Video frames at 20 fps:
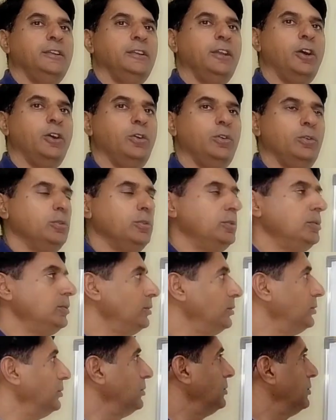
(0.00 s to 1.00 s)
Now
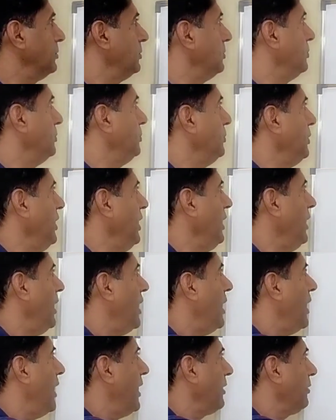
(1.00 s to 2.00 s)
we
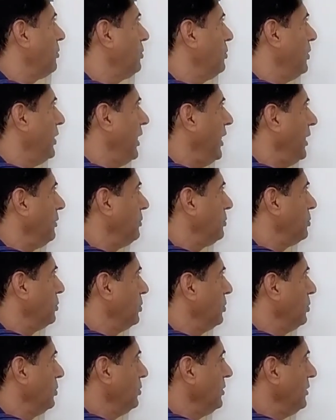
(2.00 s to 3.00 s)
are going
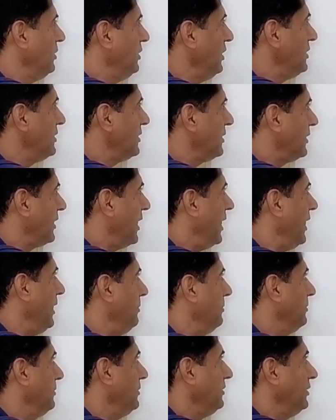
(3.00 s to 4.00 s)
to
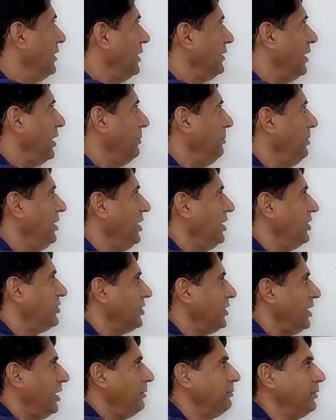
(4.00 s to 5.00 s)
describe
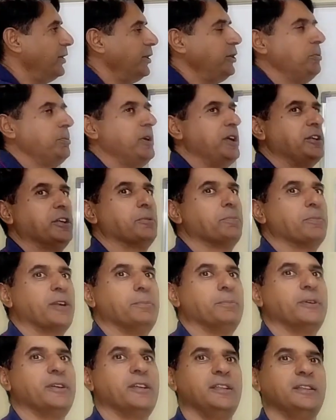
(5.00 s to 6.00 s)
determination of volumetric
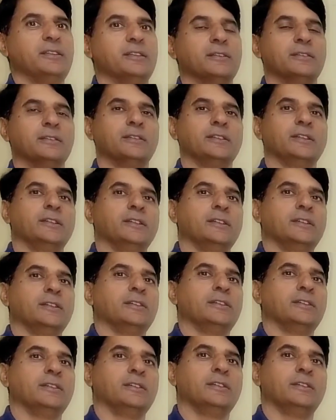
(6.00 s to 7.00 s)
properties.
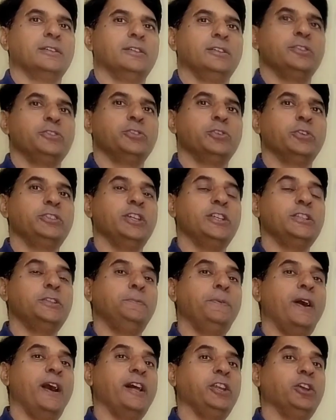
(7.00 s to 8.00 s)
So
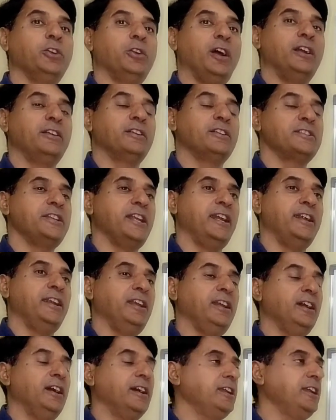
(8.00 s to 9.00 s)
just for your
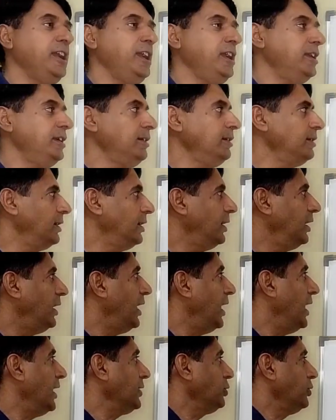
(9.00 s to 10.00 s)
understanding again,
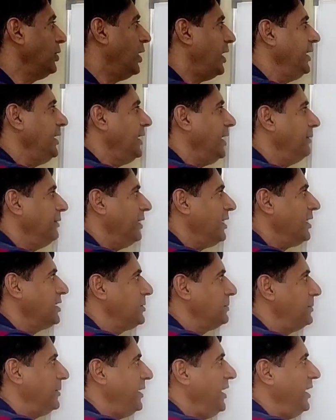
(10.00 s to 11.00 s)
although I have
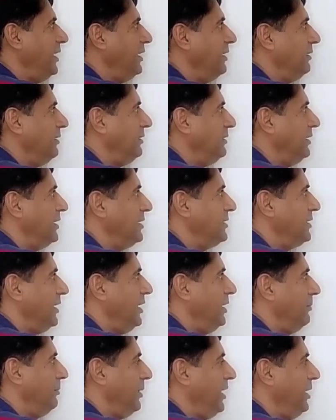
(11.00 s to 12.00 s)
explained this
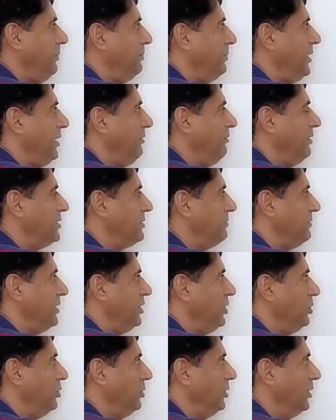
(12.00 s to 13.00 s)
in my previous
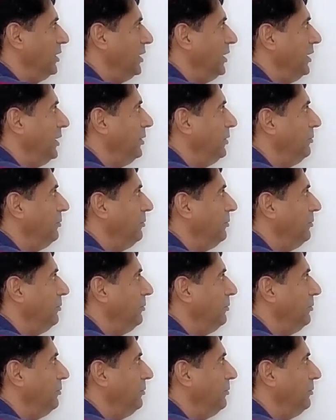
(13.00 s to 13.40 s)
video,